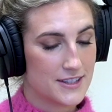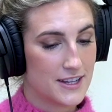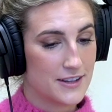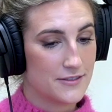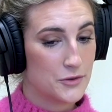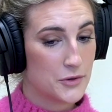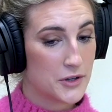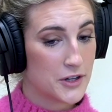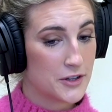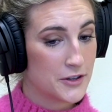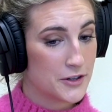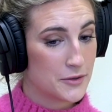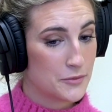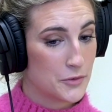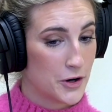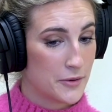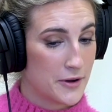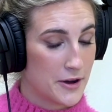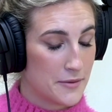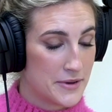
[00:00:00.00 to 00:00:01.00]
If you want to learn
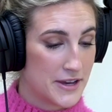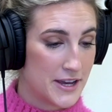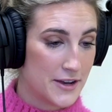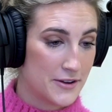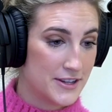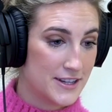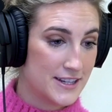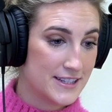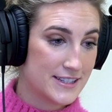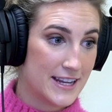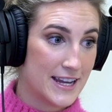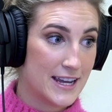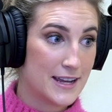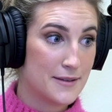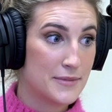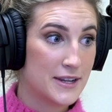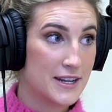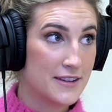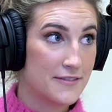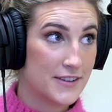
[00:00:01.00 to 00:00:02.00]
more about PODs
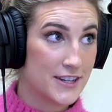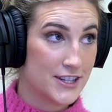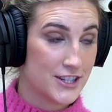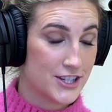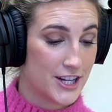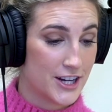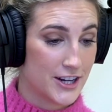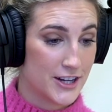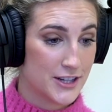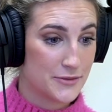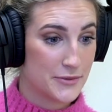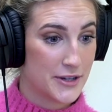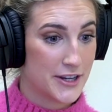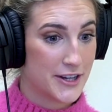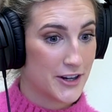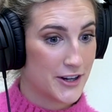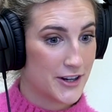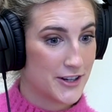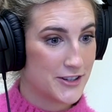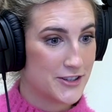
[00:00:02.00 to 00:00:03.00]
and beneficiaries, we
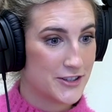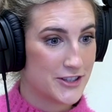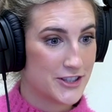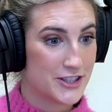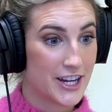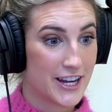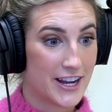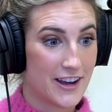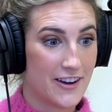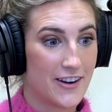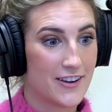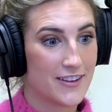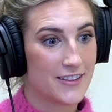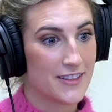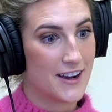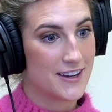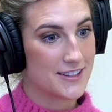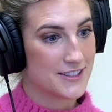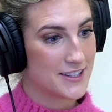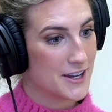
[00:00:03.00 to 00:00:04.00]
encourage you to check out our
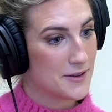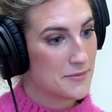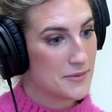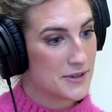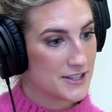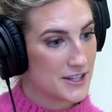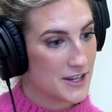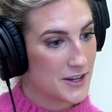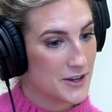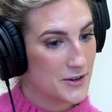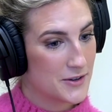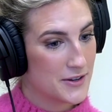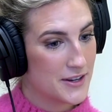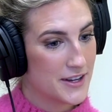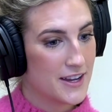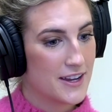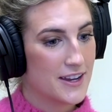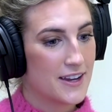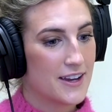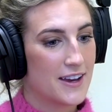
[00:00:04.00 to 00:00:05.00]
last episode.
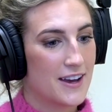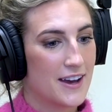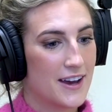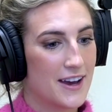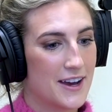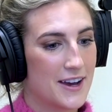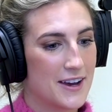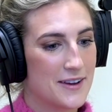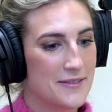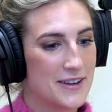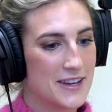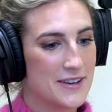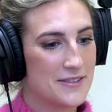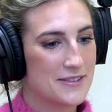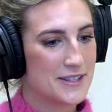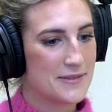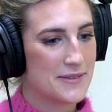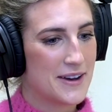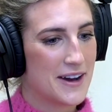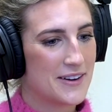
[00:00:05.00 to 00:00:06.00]
It
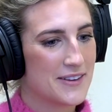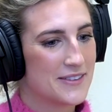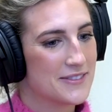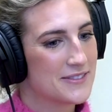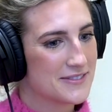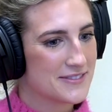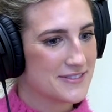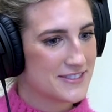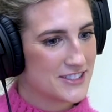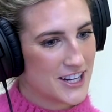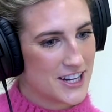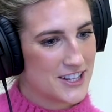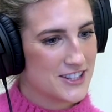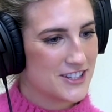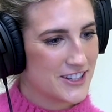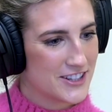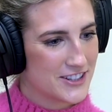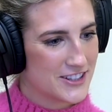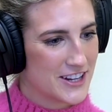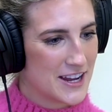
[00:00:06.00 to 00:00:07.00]
was about
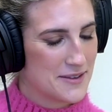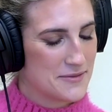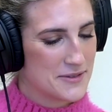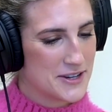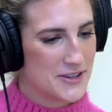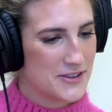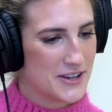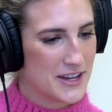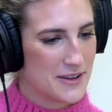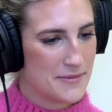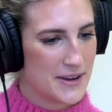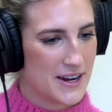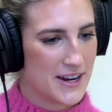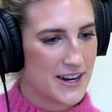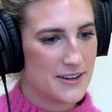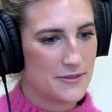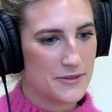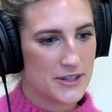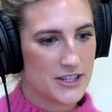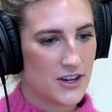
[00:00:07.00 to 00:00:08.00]
changing your name when you get
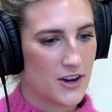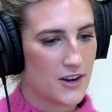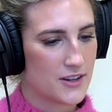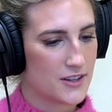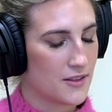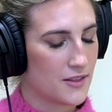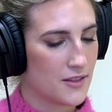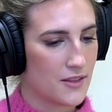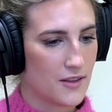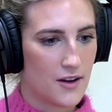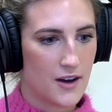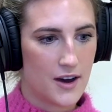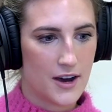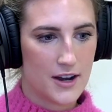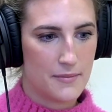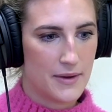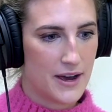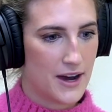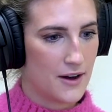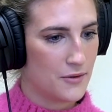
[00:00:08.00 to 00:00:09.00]
married, and we talked a lot
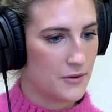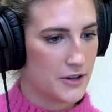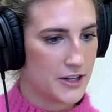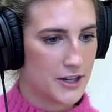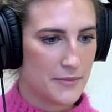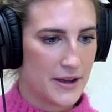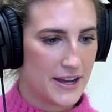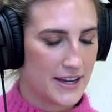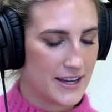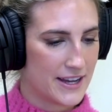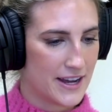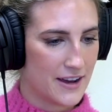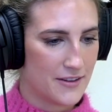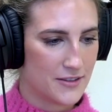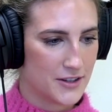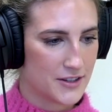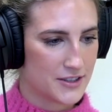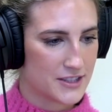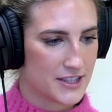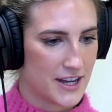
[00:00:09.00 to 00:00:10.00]
about what your bank account
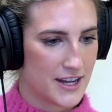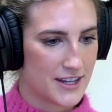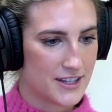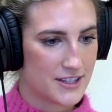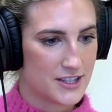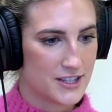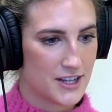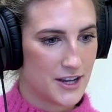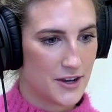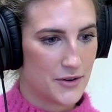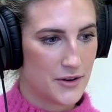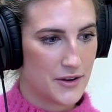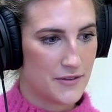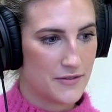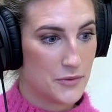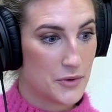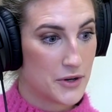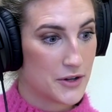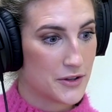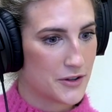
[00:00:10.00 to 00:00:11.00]
looks like. So if
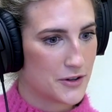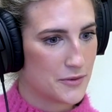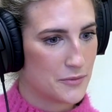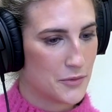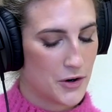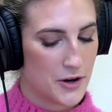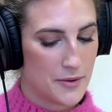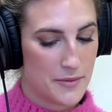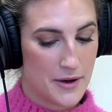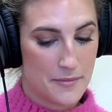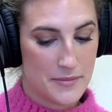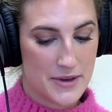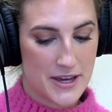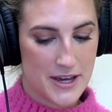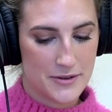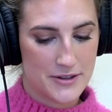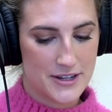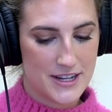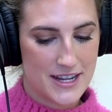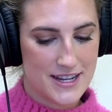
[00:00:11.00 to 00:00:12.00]
you want to learn more about
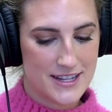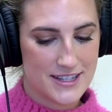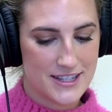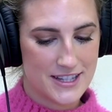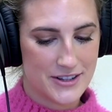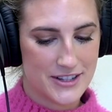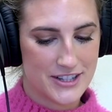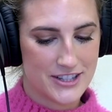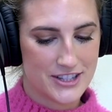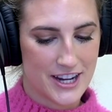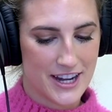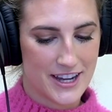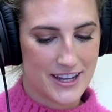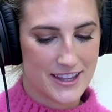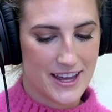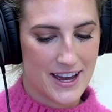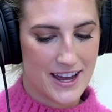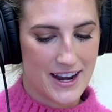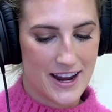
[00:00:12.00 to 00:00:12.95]
PODs, you can check that